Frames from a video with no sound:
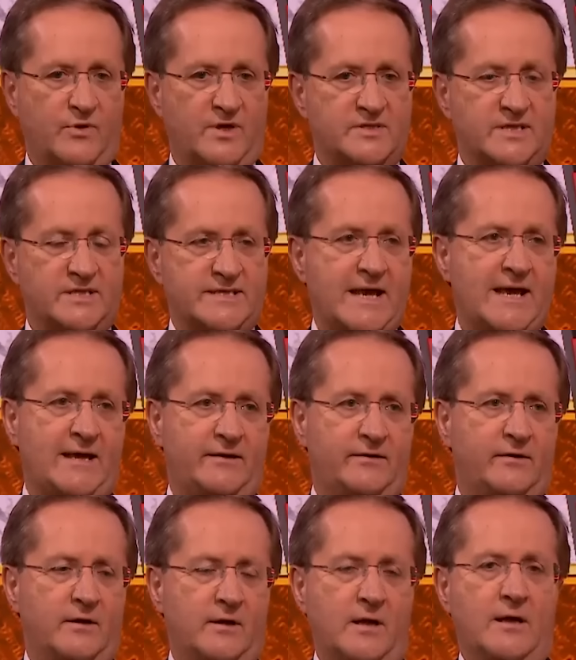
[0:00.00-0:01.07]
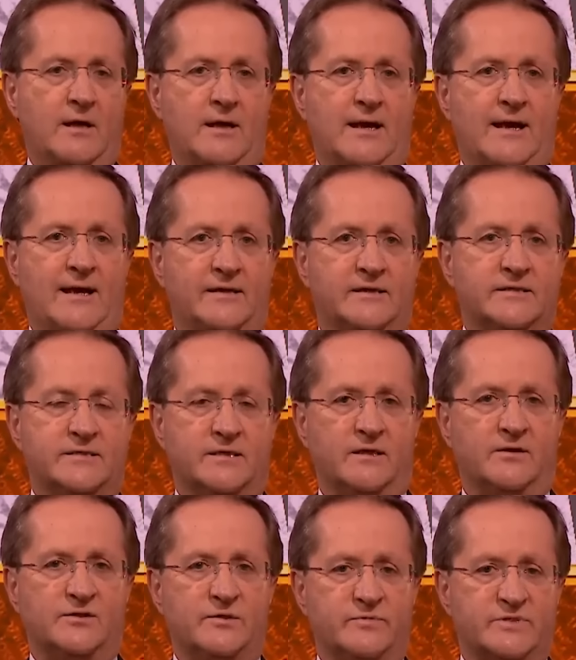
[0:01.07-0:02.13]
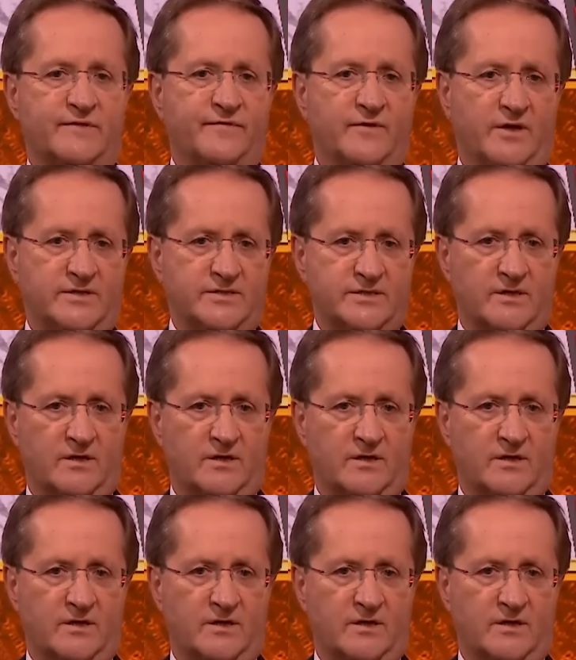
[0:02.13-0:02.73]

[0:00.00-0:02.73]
Princess Anne. And she was the first